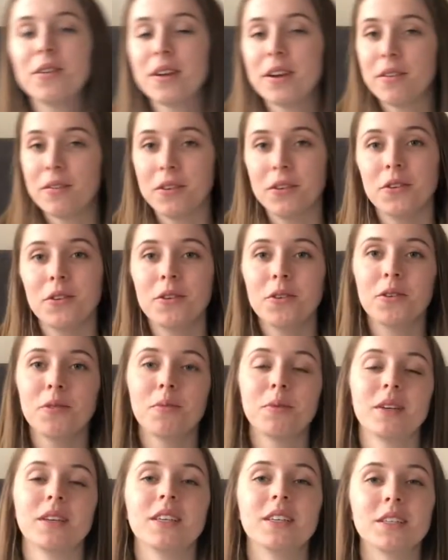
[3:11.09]
If you do,
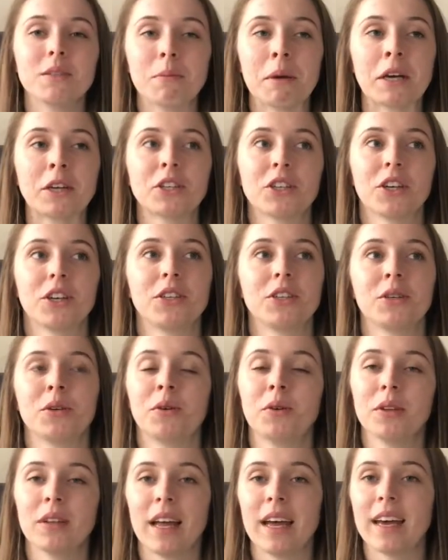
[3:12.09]
please make sure to
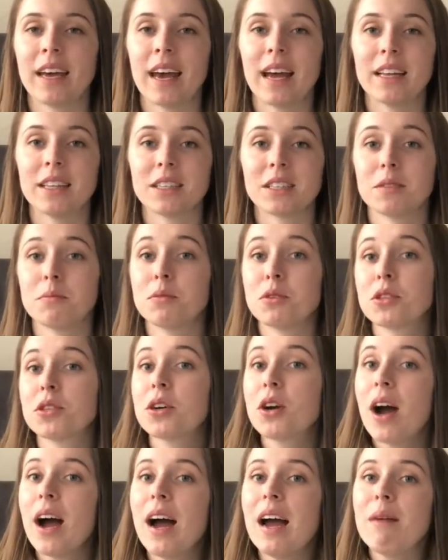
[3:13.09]
like and
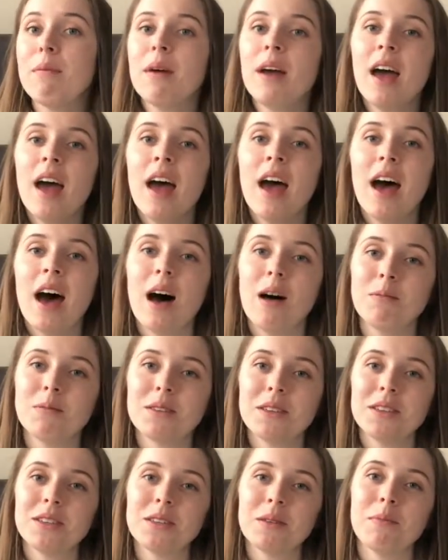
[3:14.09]
subscribe. Helps
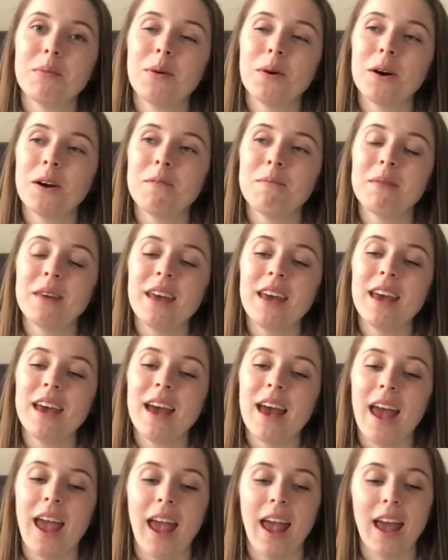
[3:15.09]
to support me,
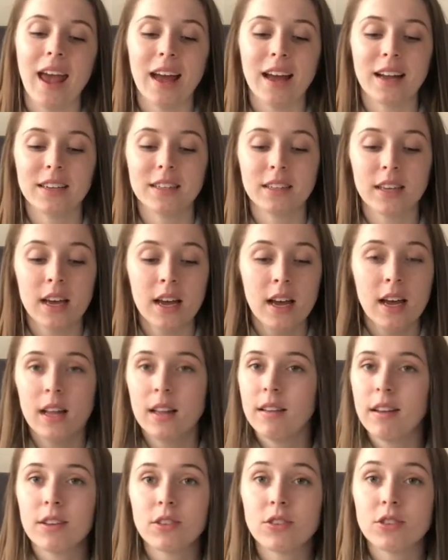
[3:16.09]
and
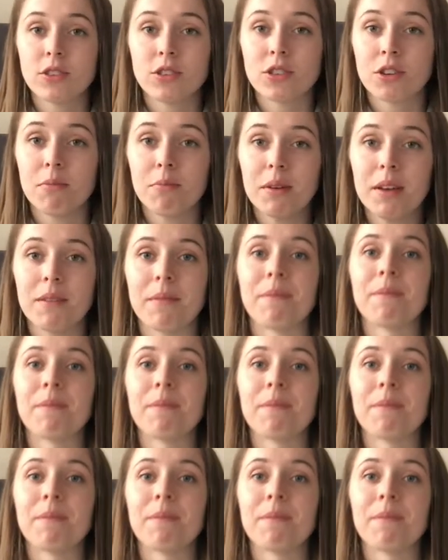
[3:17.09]
let's just jump in.